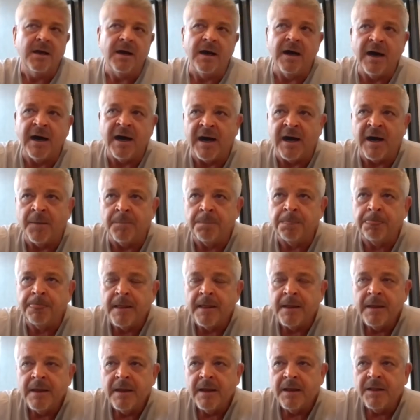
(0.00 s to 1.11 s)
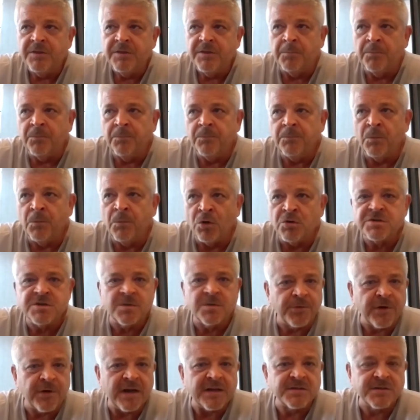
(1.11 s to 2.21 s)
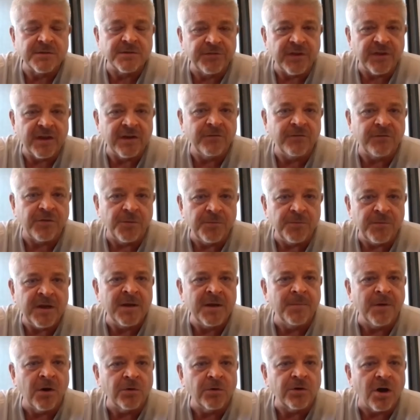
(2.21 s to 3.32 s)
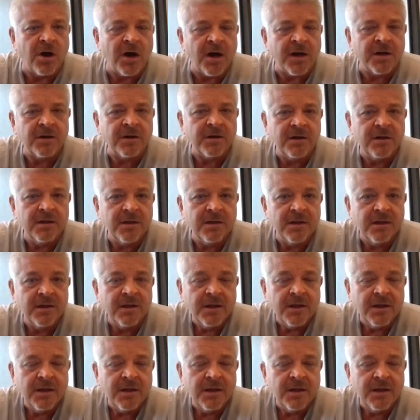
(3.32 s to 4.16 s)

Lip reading: The most impressive thing for me about Connor